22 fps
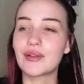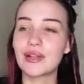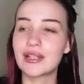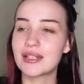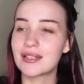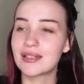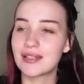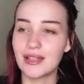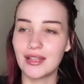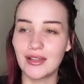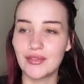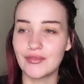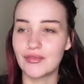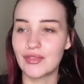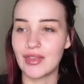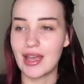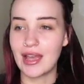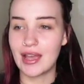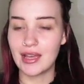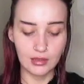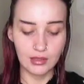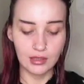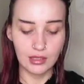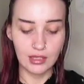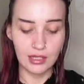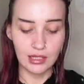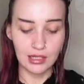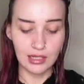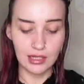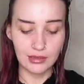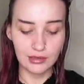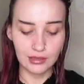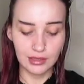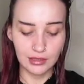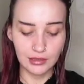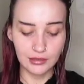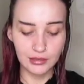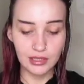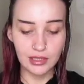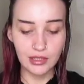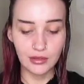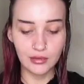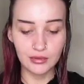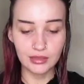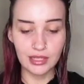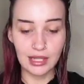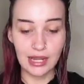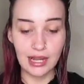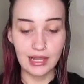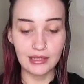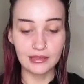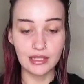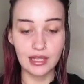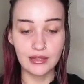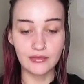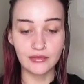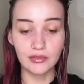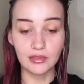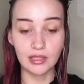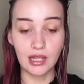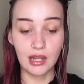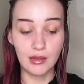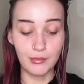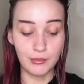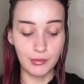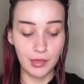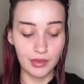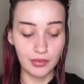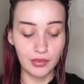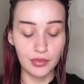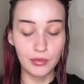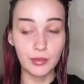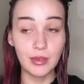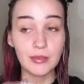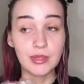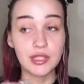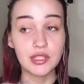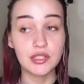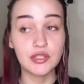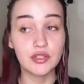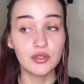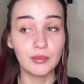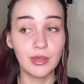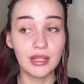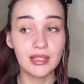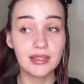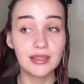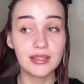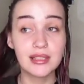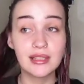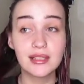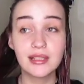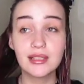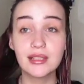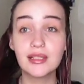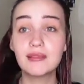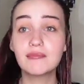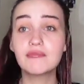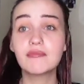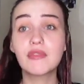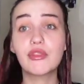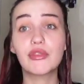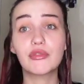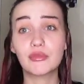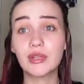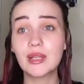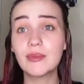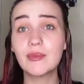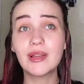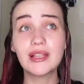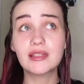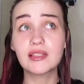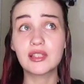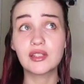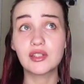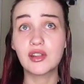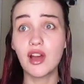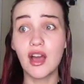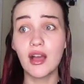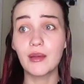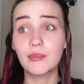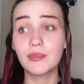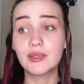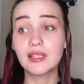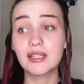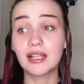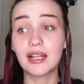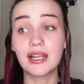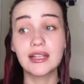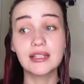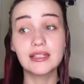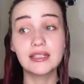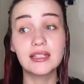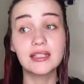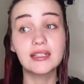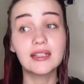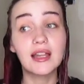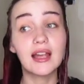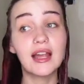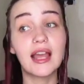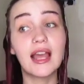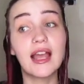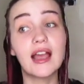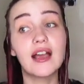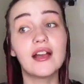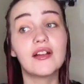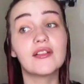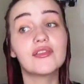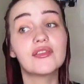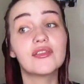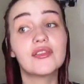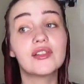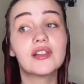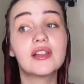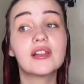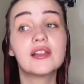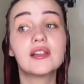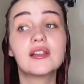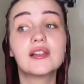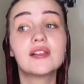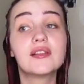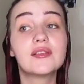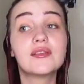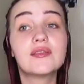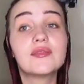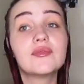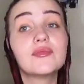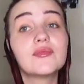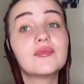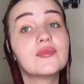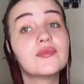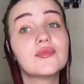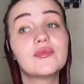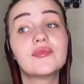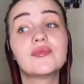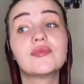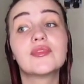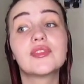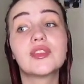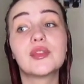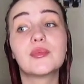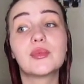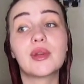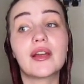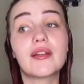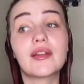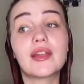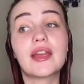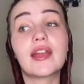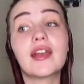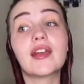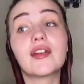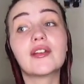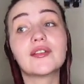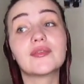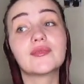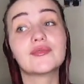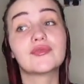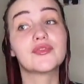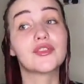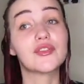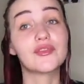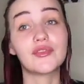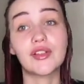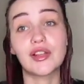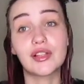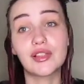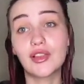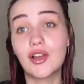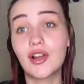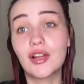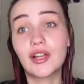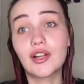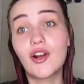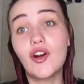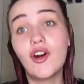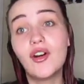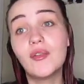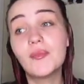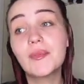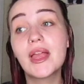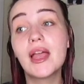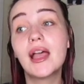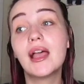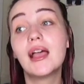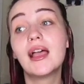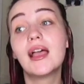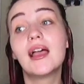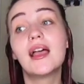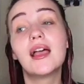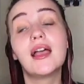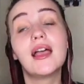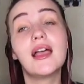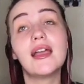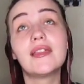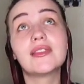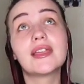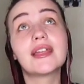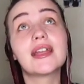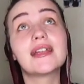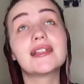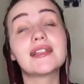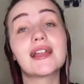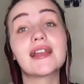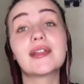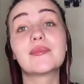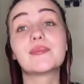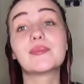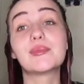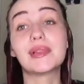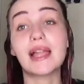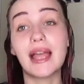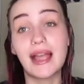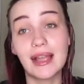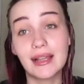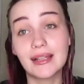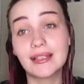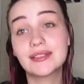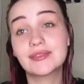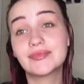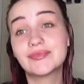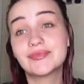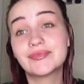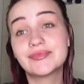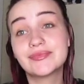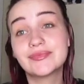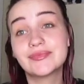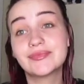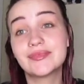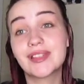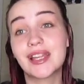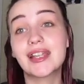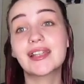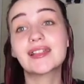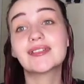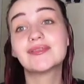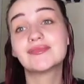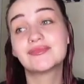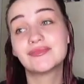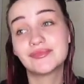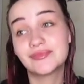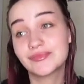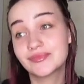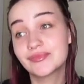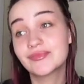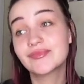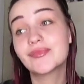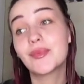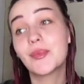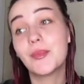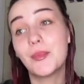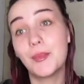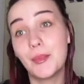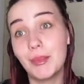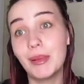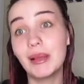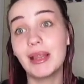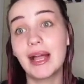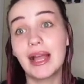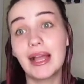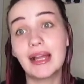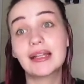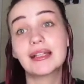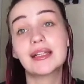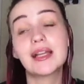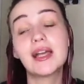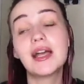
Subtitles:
I didn't love that. And I literally only had that for like a month, maybe 2 months. 3 months tops. Like, I did not have the brown hair for very long at all. And then I dyed it black. Like, black.